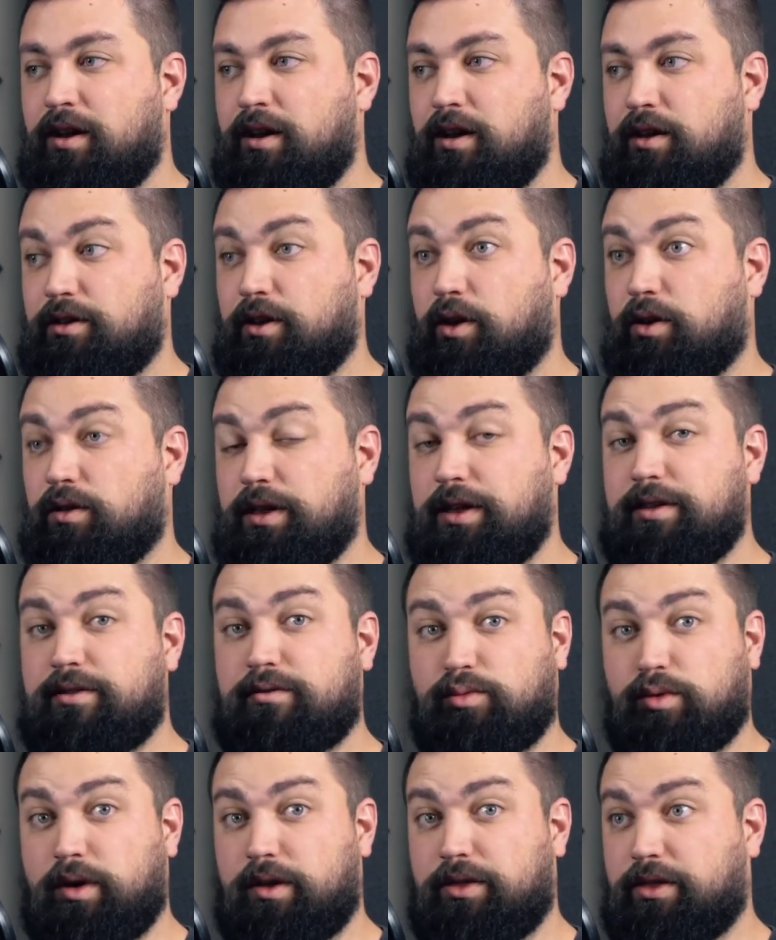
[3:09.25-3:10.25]
So at least
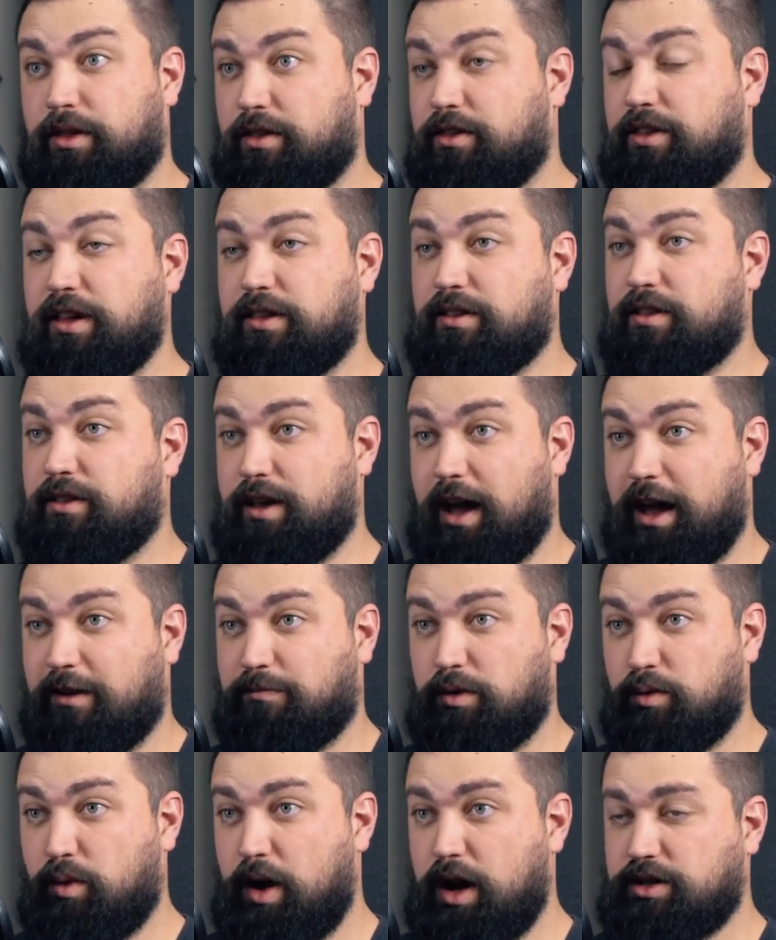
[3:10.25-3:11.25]
with the seasons I've
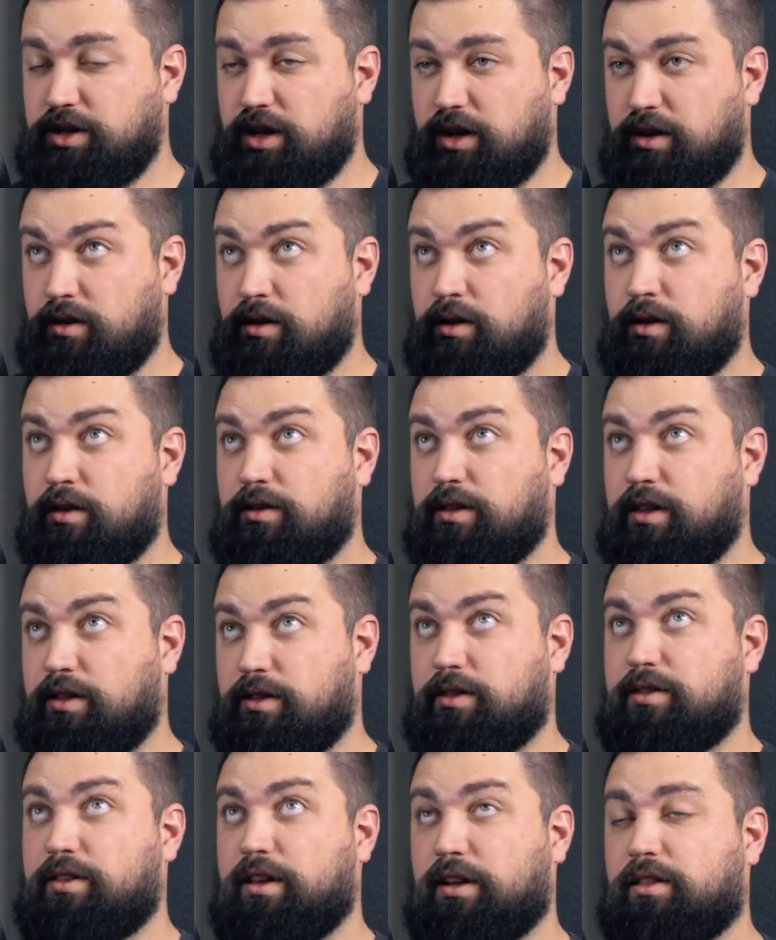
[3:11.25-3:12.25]
been watching, season
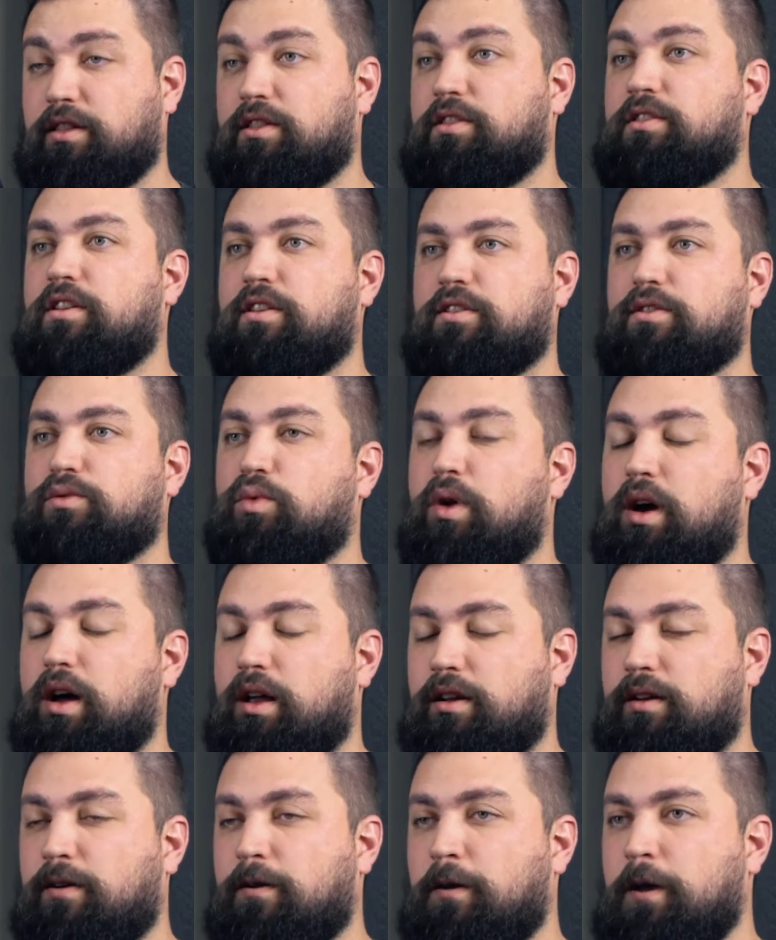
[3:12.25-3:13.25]
6 and season
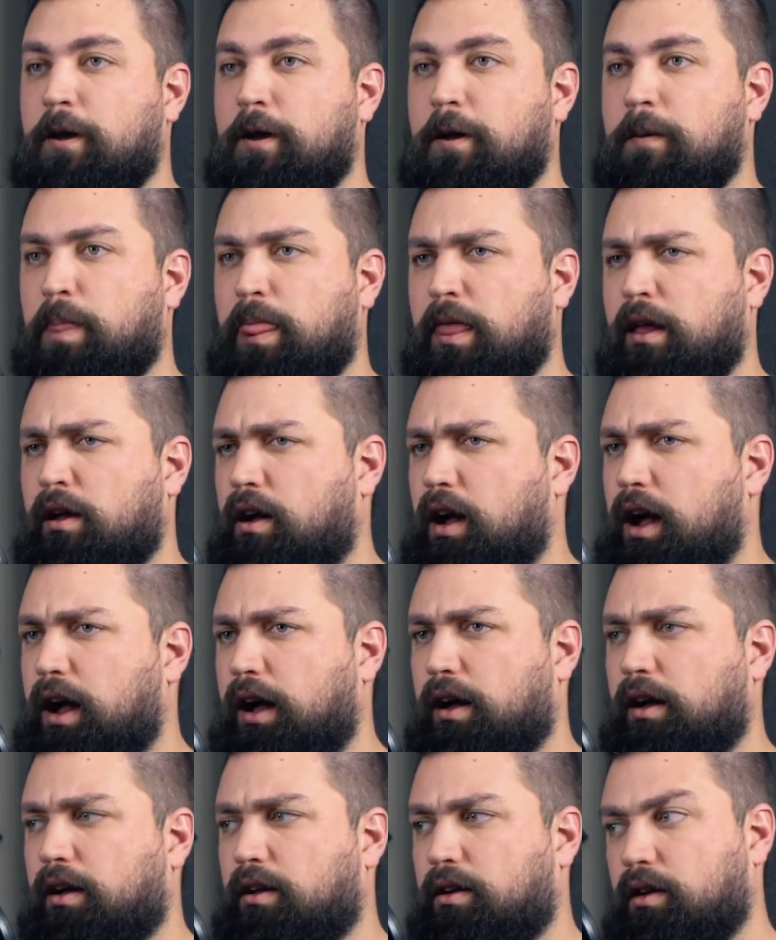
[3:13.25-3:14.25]
1,
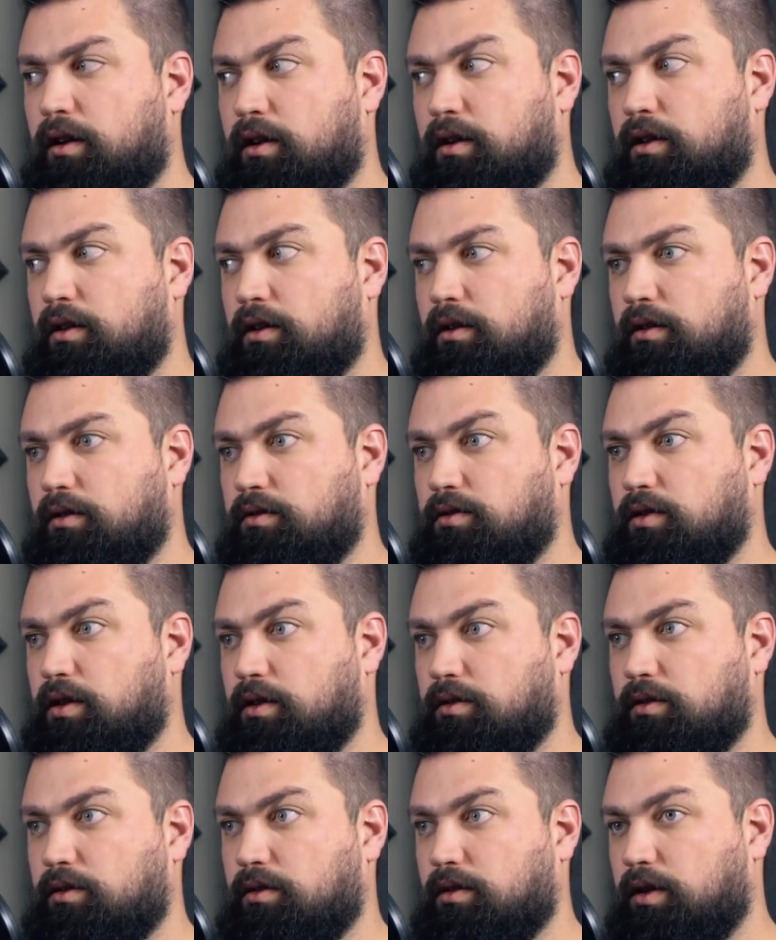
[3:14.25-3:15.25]

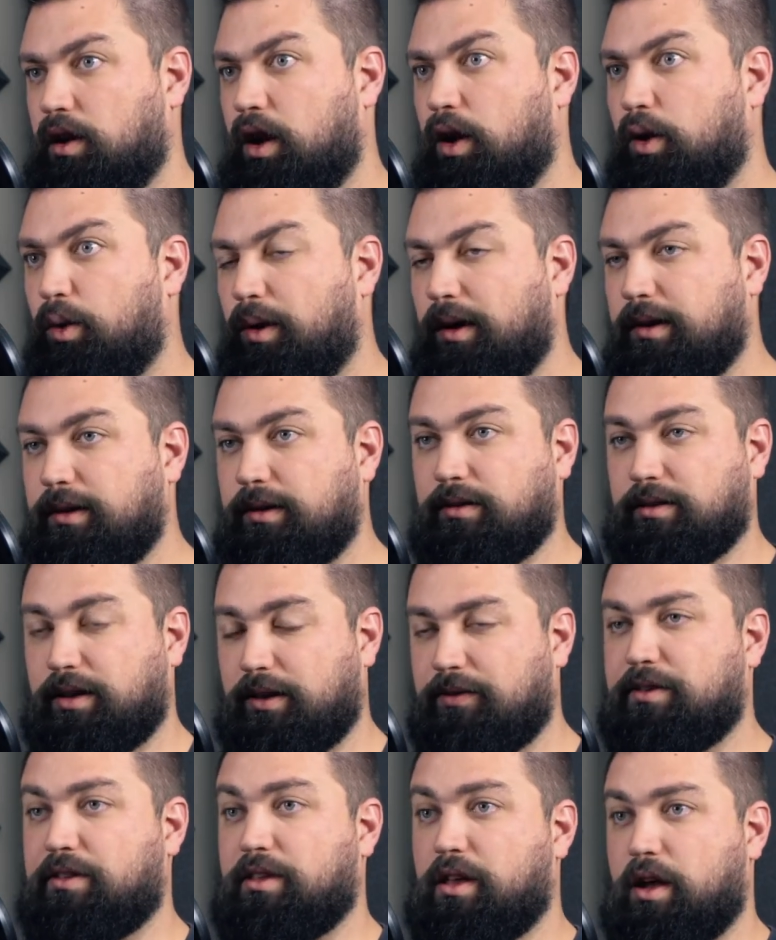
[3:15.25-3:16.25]
no one
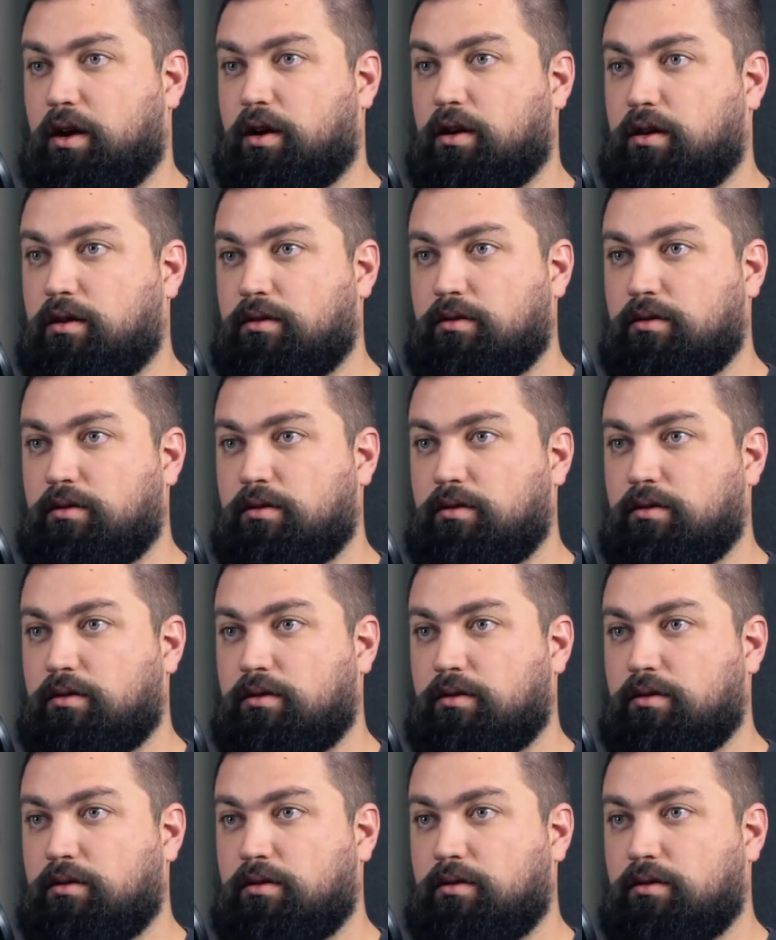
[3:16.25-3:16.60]
lives there.